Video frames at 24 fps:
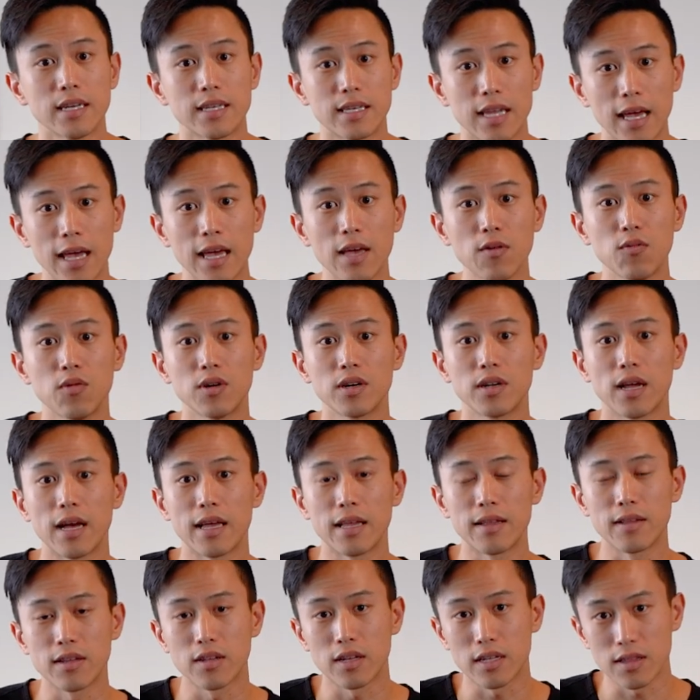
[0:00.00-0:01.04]
they would
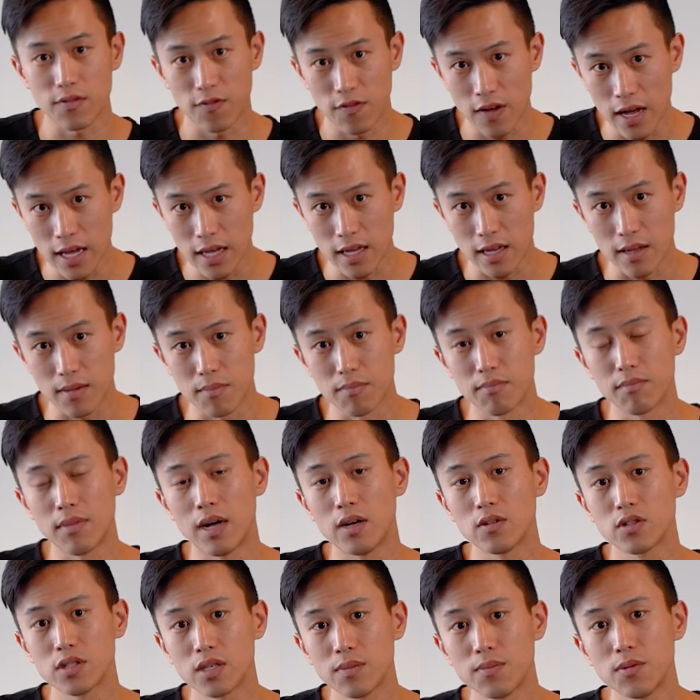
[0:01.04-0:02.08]
invite
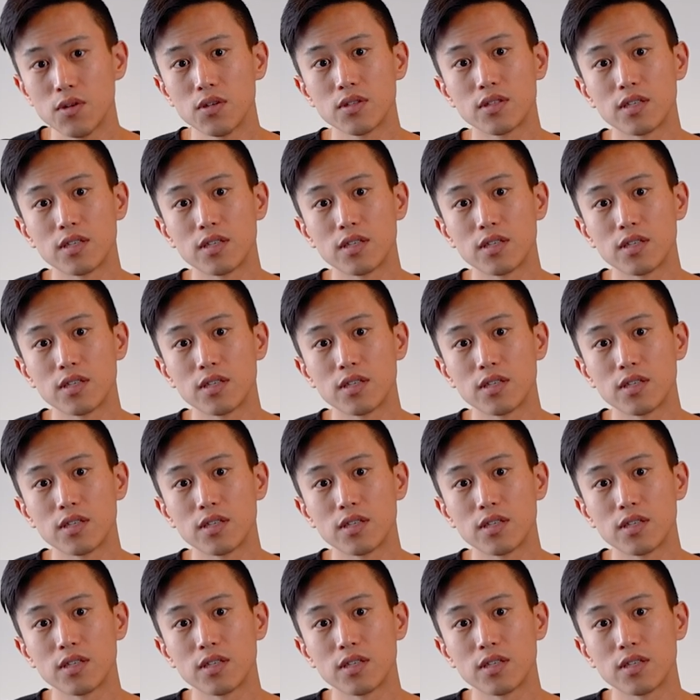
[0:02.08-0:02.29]
multiple